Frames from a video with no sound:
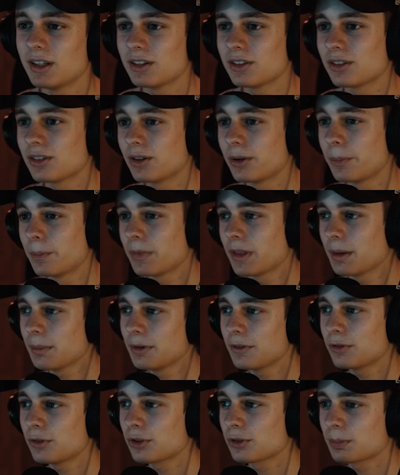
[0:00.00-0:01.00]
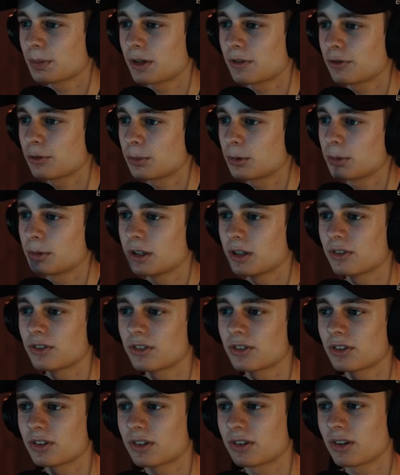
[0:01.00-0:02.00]
So M P four is preferable because
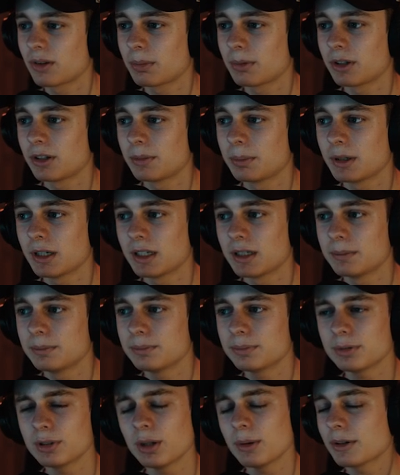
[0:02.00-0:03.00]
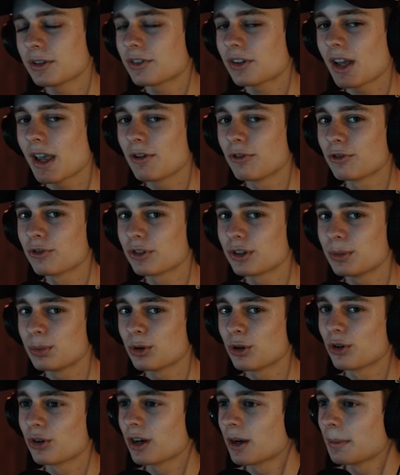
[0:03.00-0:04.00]
it's accepted by pretty much every
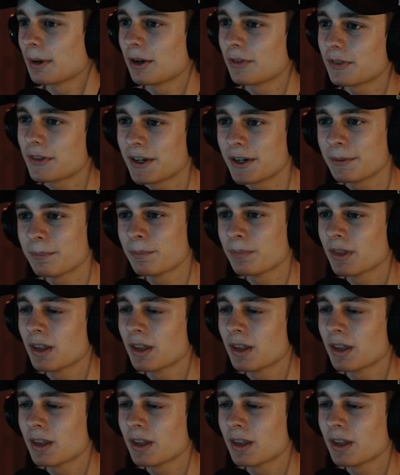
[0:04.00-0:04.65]
program out there.